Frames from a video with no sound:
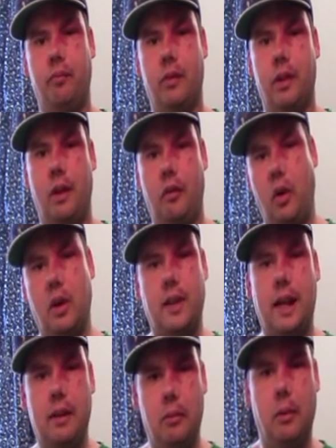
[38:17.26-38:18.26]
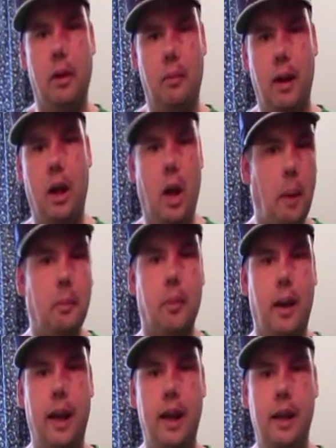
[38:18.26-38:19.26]
Of course, I didn't really want to
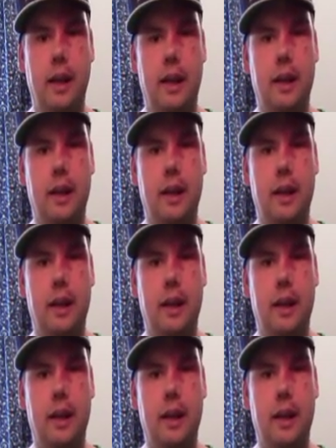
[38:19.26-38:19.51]
upgrade,